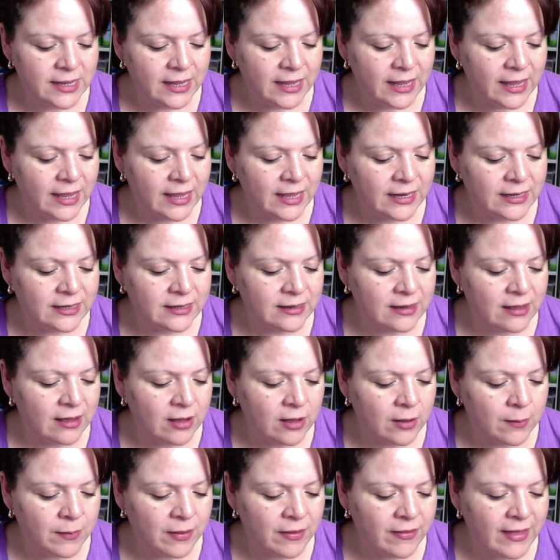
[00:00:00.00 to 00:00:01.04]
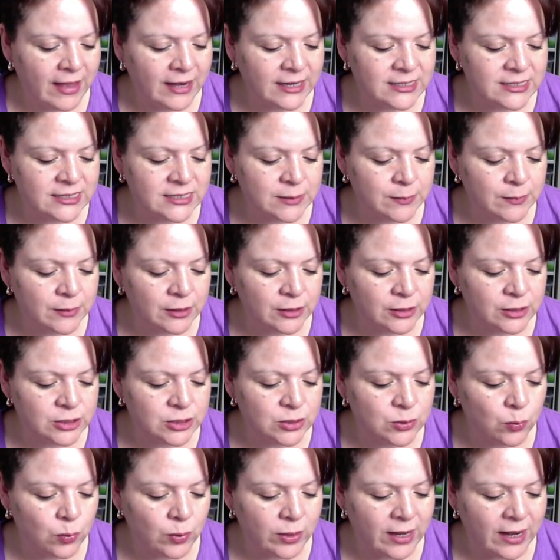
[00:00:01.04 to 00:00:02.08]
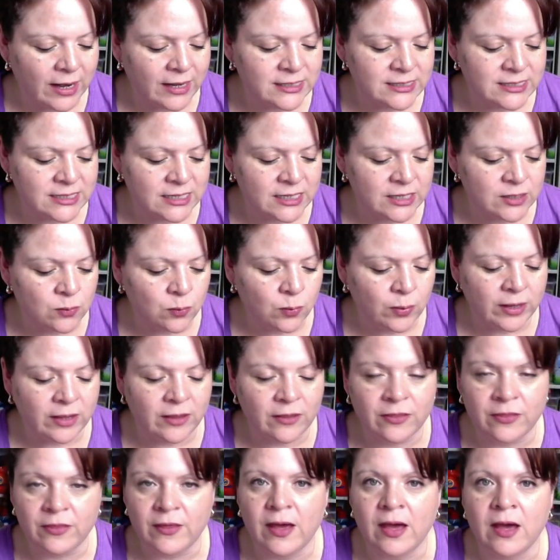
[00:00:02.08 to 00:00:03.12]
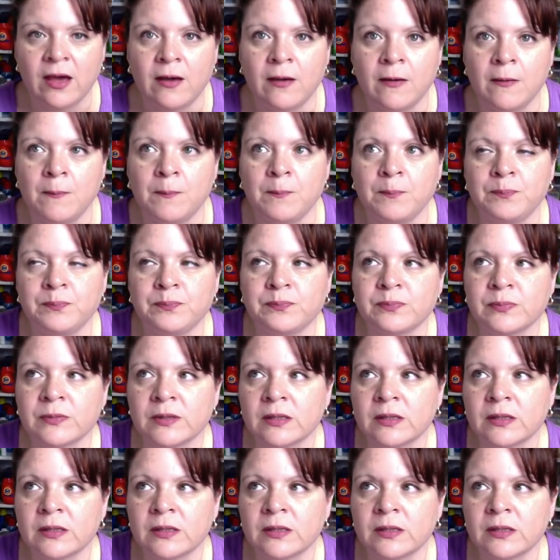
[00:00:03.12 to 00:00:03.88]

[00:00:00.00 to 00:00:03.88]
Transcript: And um, that is similar to what I did with, um,